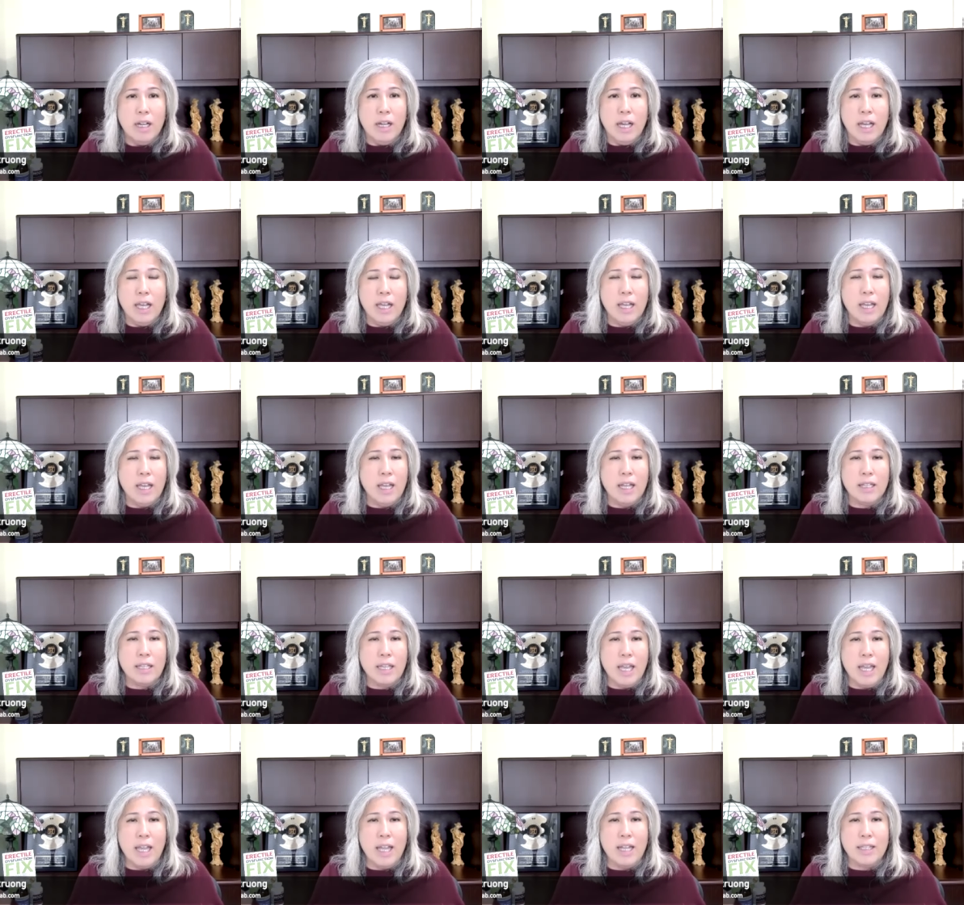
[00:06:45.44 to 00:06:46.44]
And
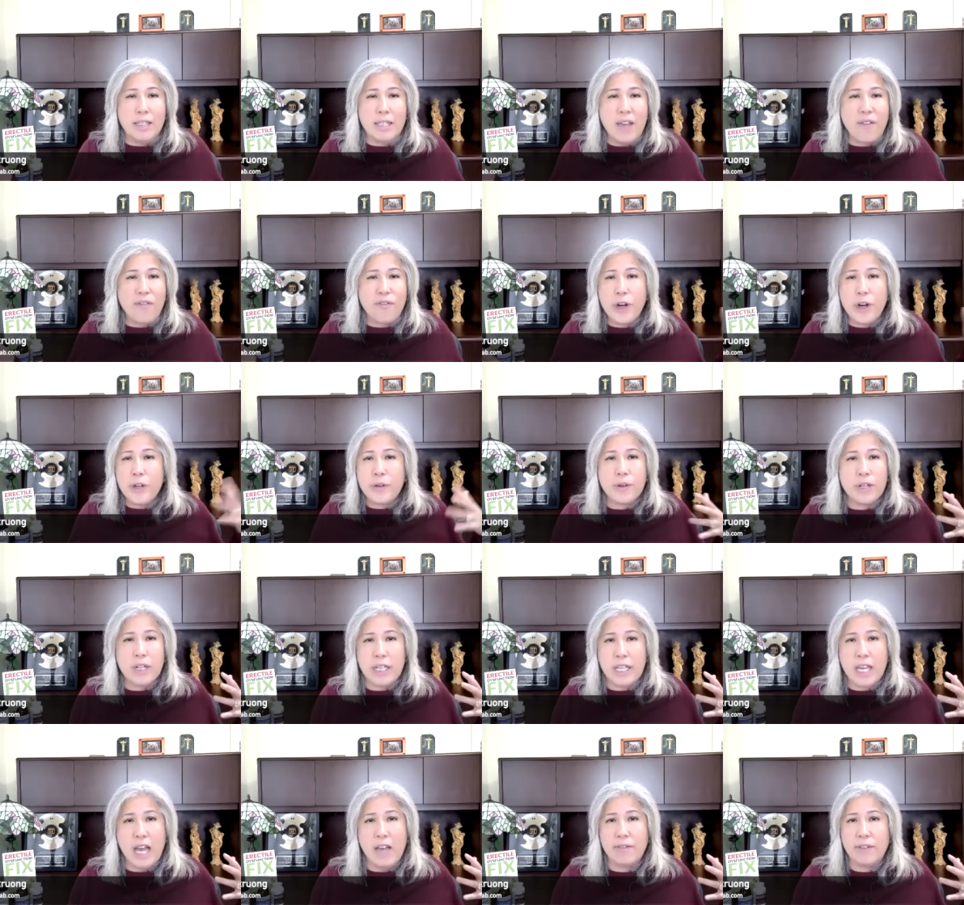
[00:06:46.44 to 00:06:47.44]
mm-hmm. and they
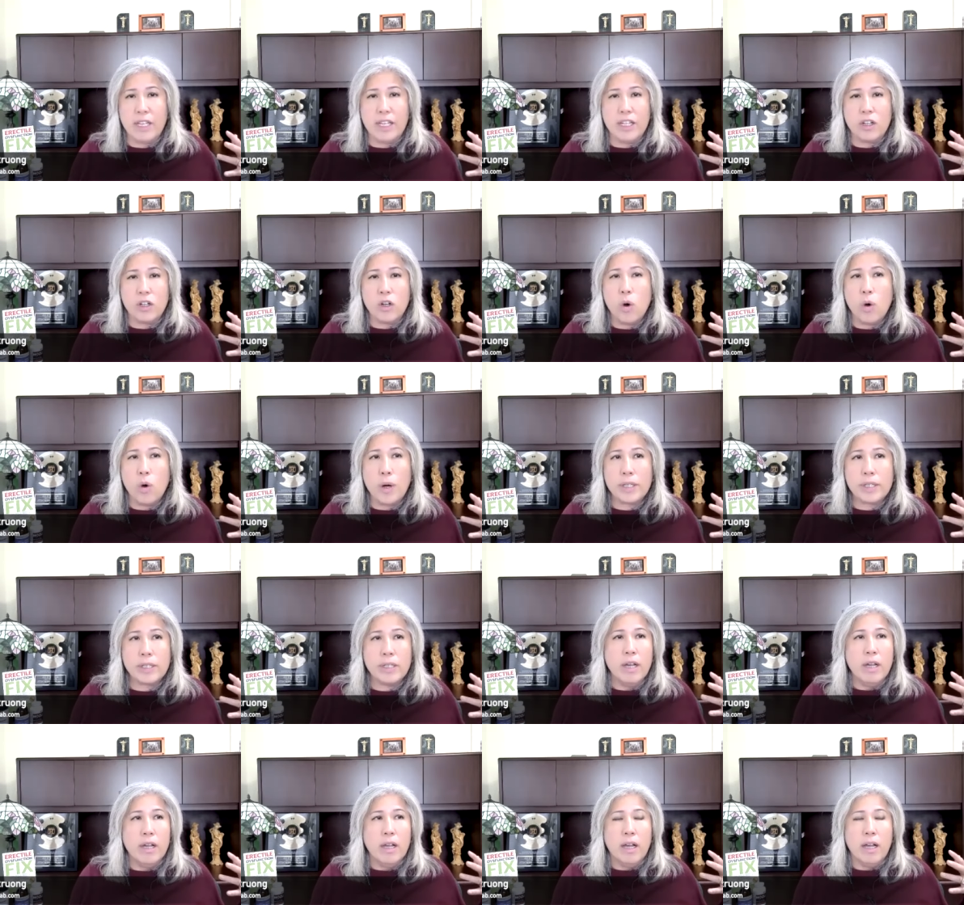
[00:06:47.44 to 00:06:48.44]
frequently have intercourse.
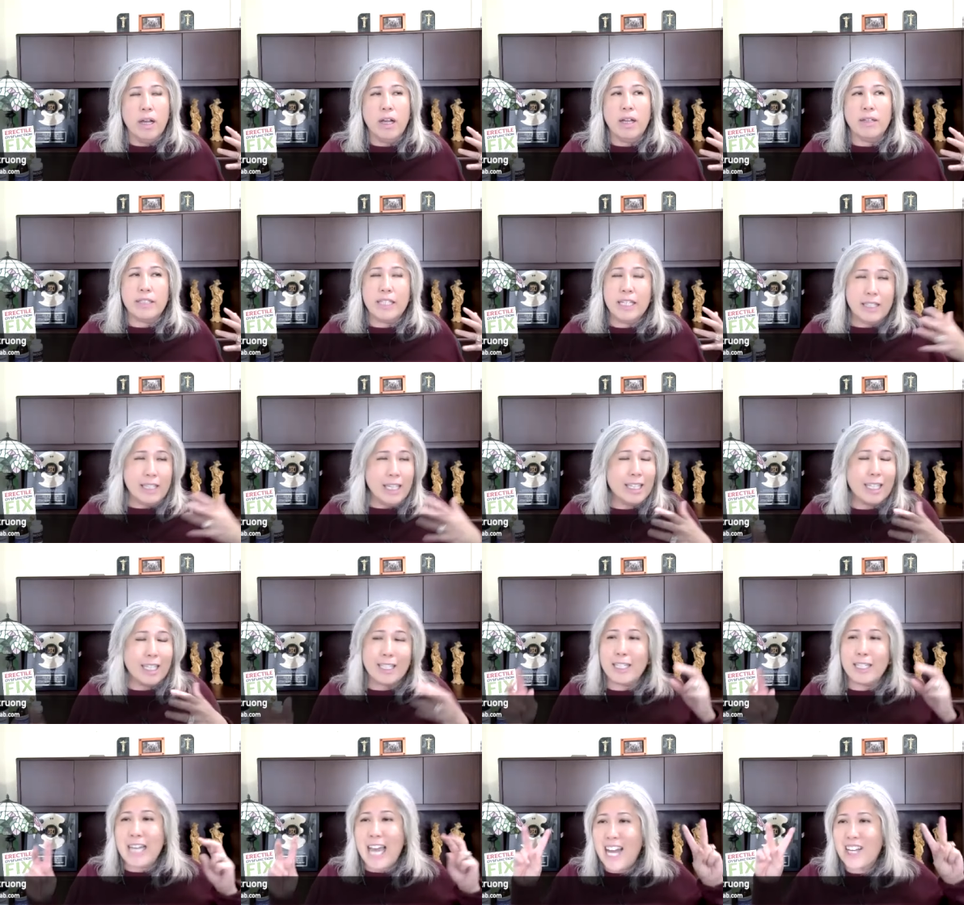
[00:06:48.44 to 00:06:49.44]
Uh, th- this is
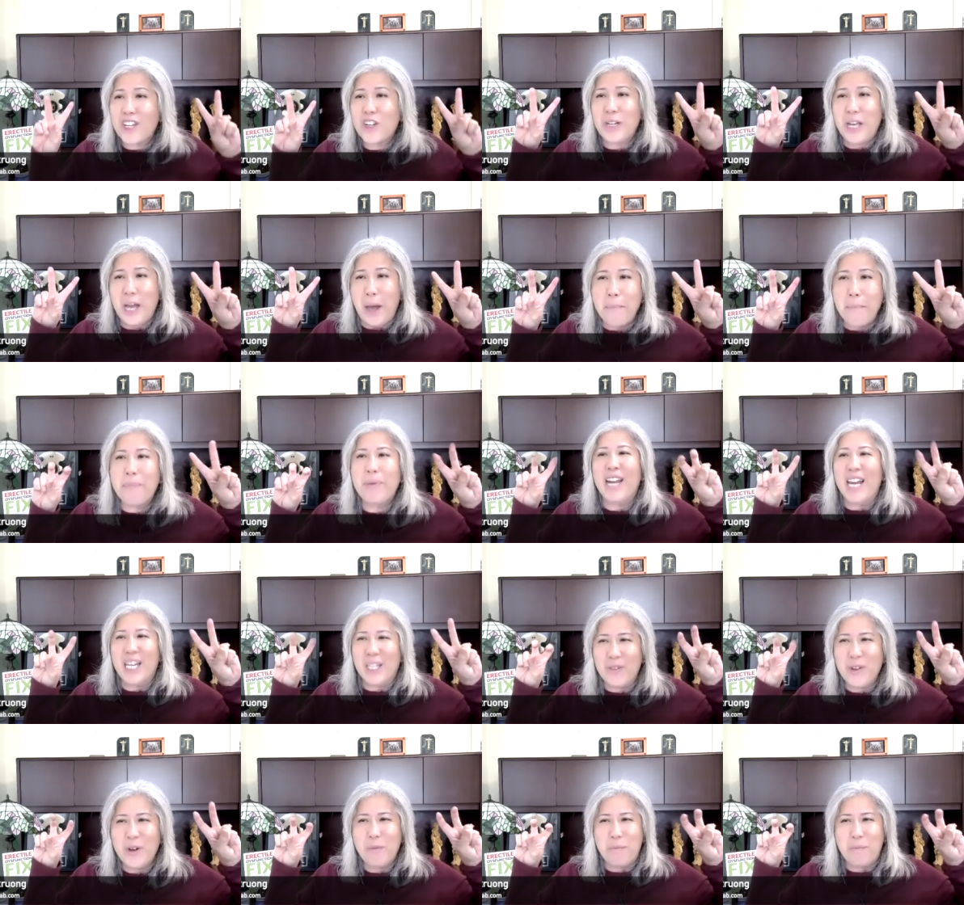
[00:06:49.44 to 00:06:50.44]
an, actually a plus
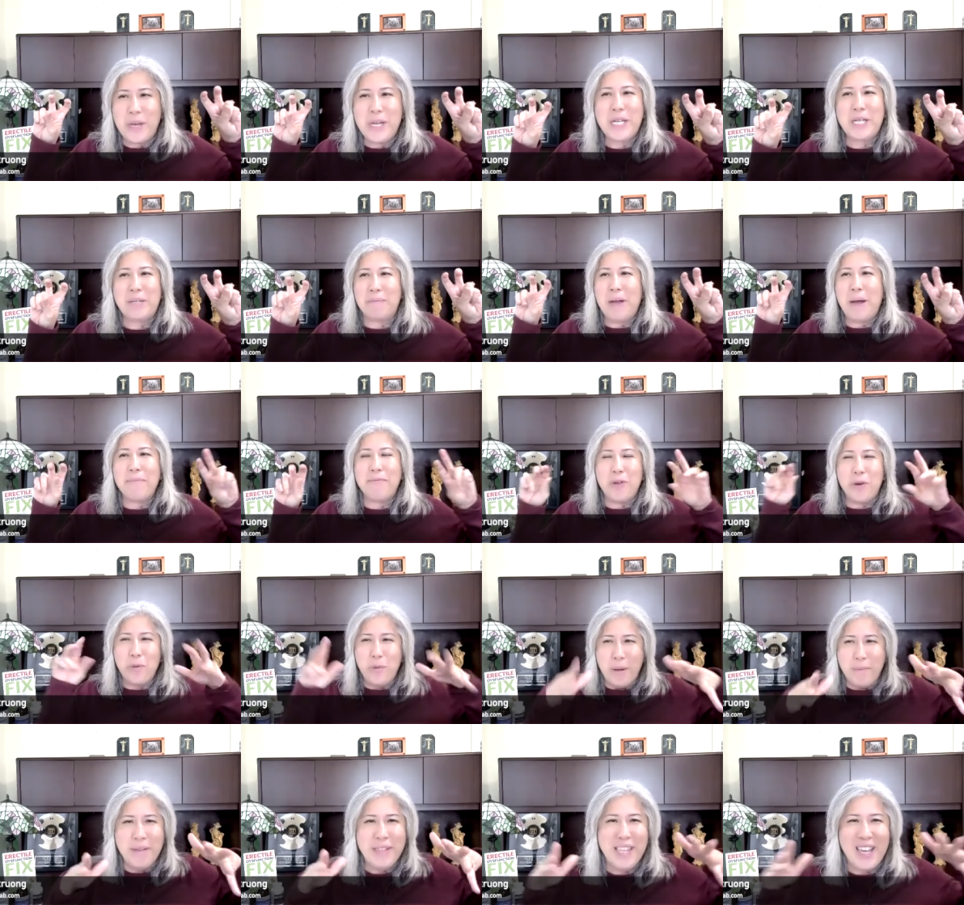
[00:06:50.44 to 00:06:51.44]
for a penis pump for
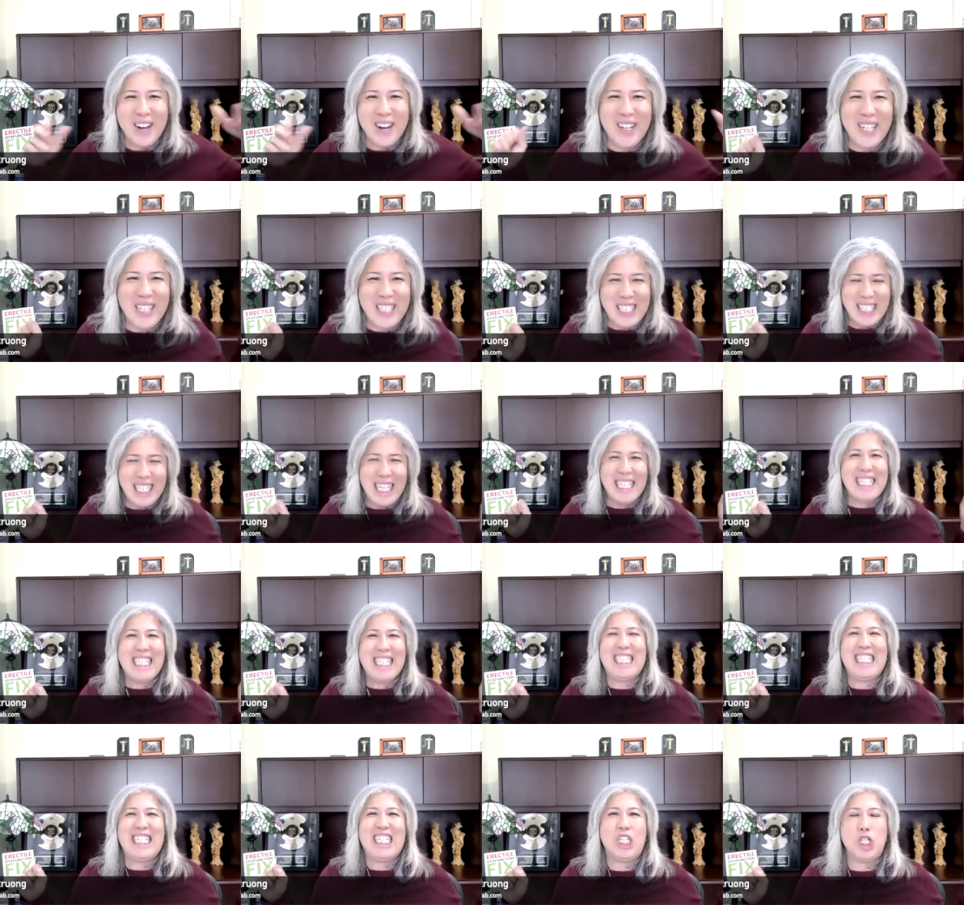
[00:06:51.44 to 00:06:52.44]
women that are listening to
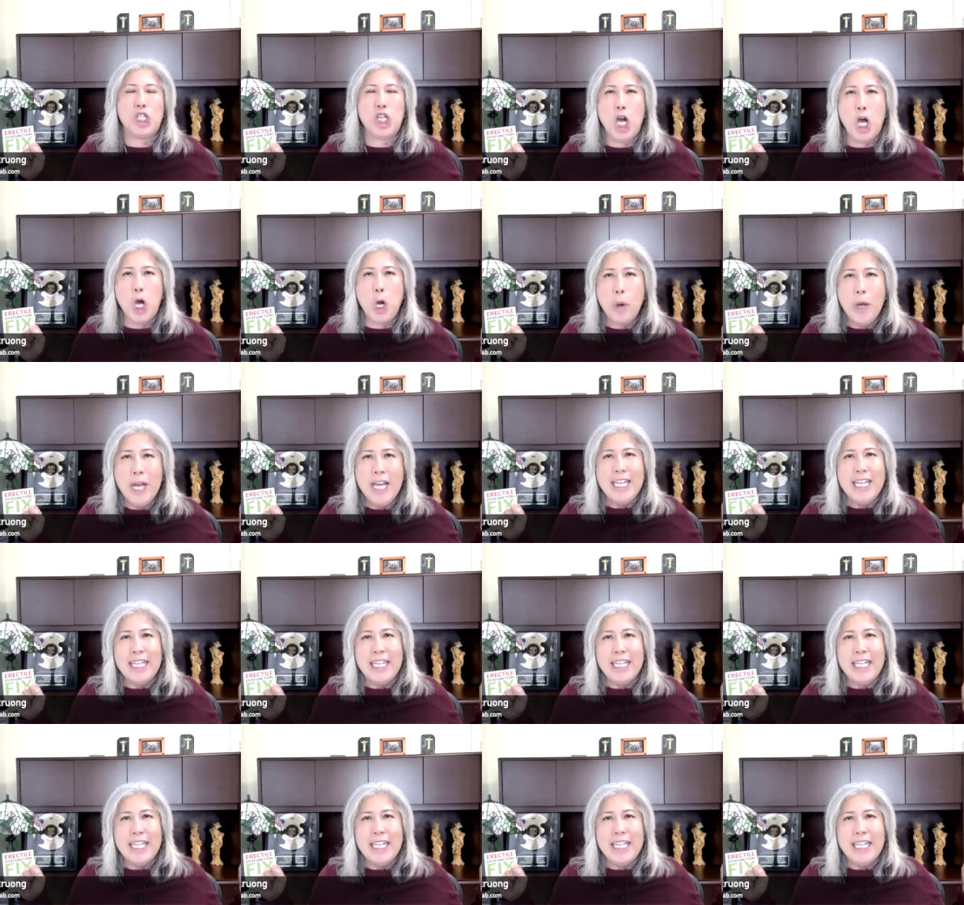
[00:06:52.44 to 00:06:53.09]
this show.